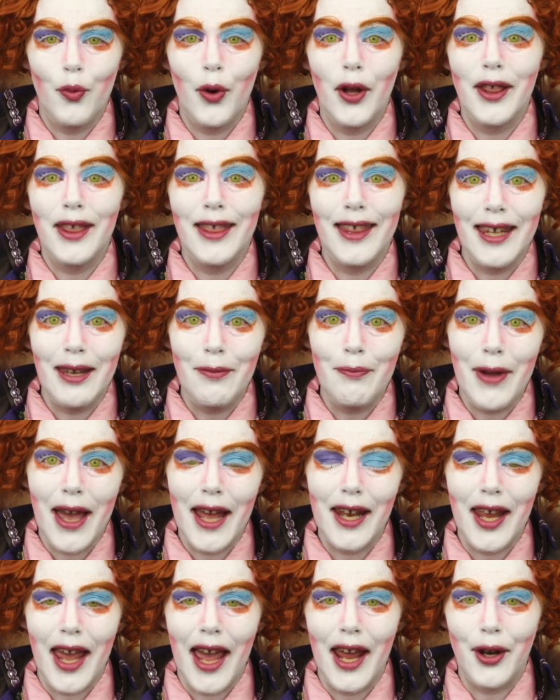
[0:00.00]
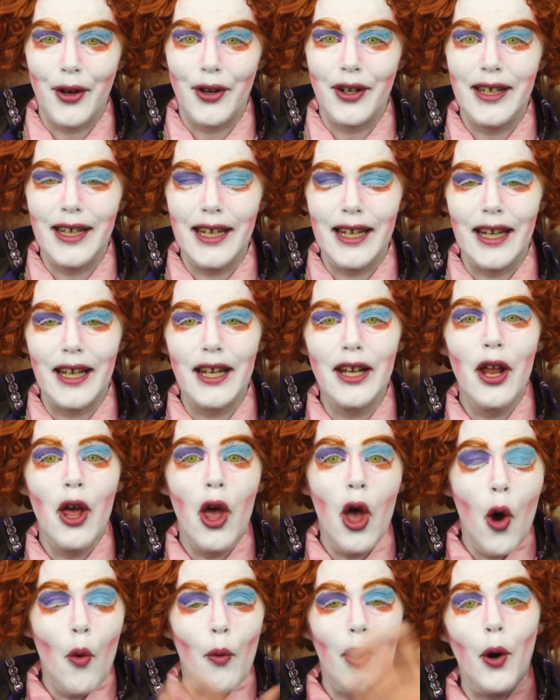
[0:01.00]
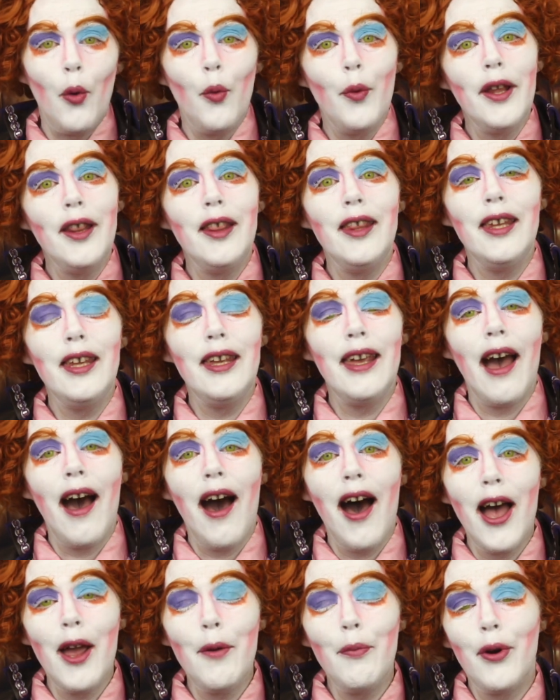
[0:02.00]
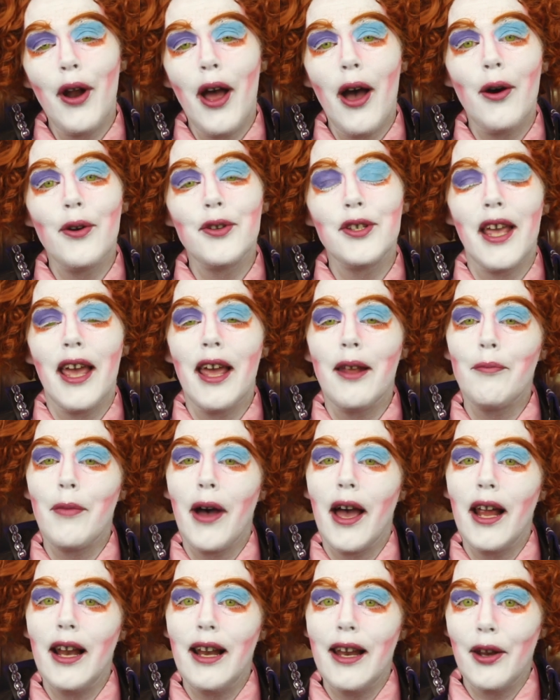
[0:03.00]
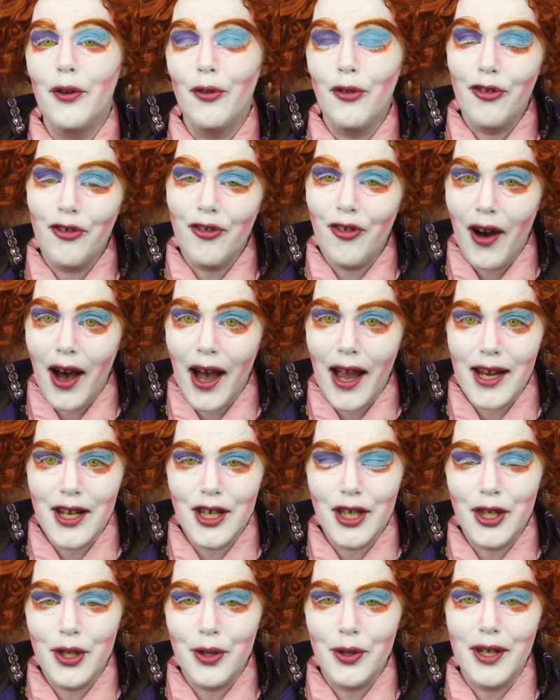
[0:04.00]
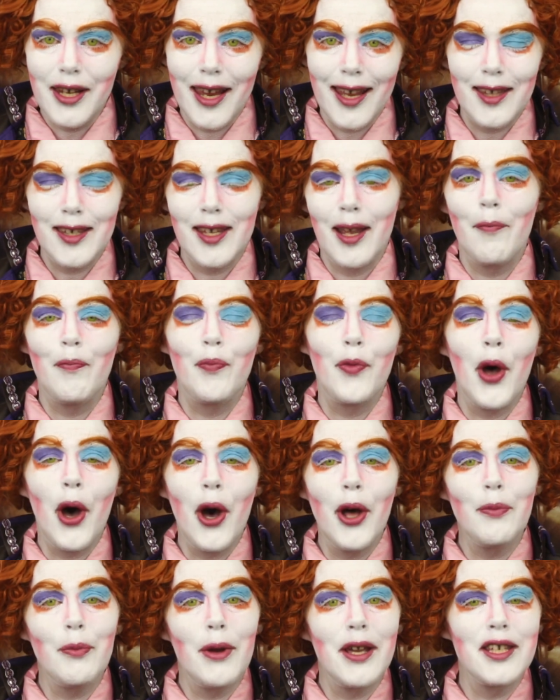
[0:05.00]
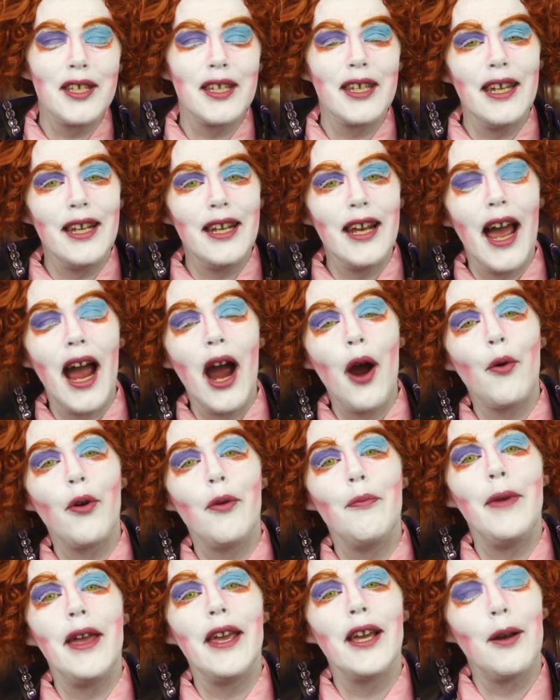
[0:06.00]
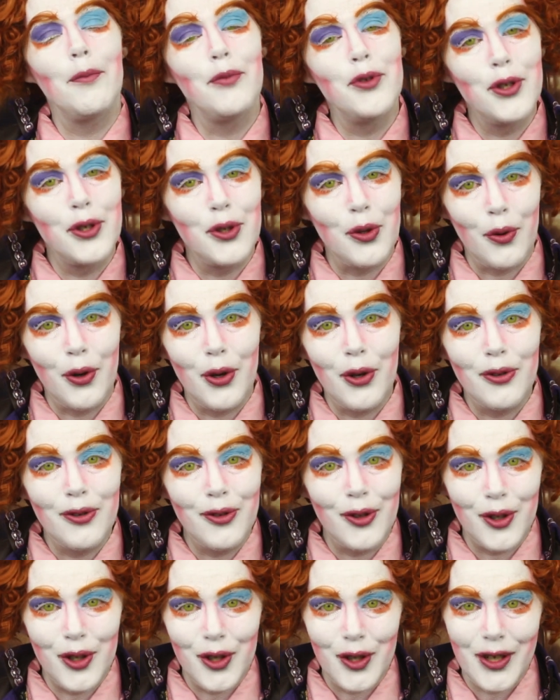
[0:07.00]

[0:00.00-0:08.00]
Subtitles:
what the Mad Hatter needed. Well, with the eyebrows and my little fight to get them on my skin, our makeup tutorial for